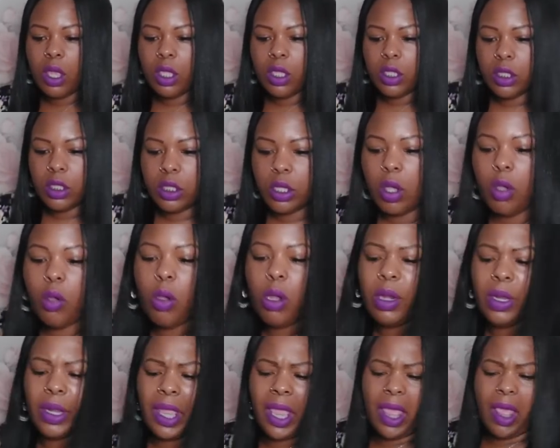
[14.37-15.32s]

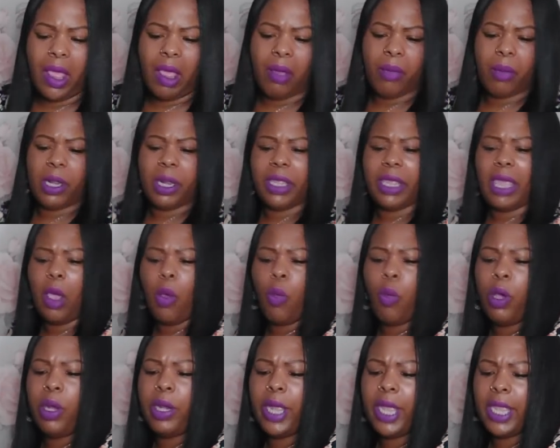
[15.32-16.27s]
so I'm gonna get
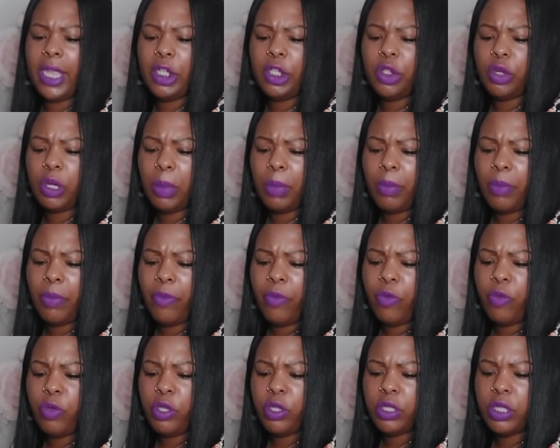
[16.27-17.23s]
one angel number
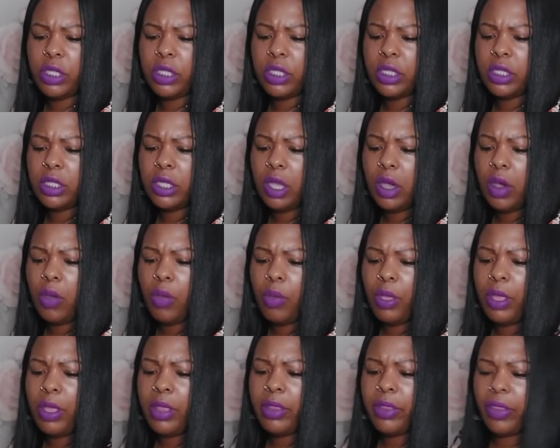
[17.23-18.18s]
for you to start
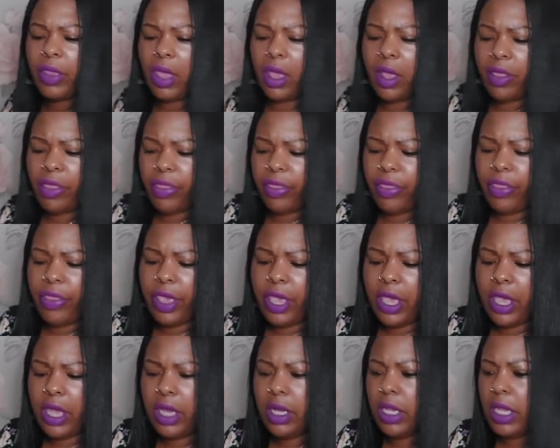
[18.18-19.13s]
with and
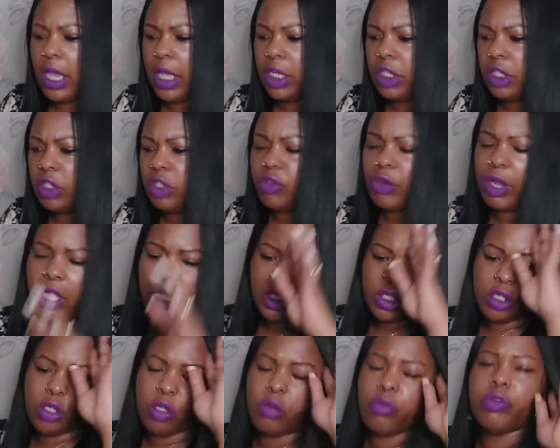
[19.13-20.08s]
then get straight
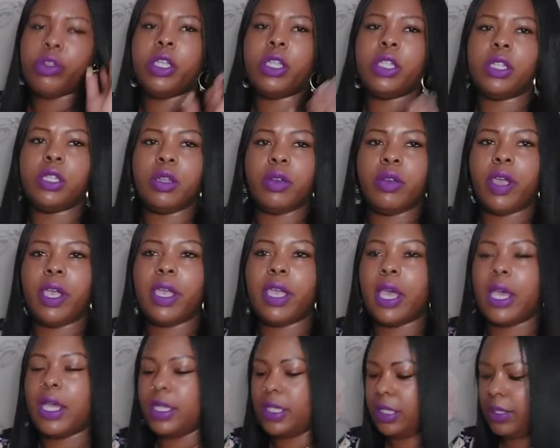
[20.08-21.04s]
into your reading. All right
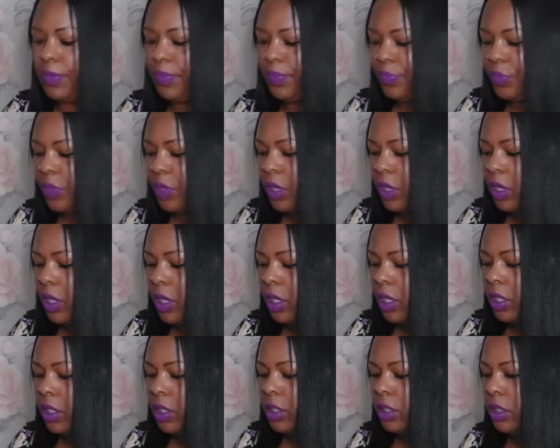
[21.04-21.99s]
guys,
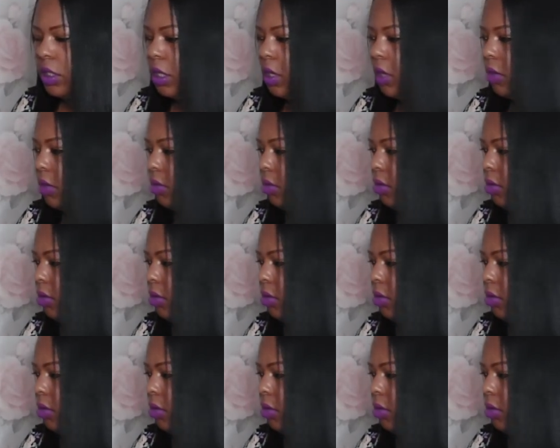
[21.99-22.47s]
so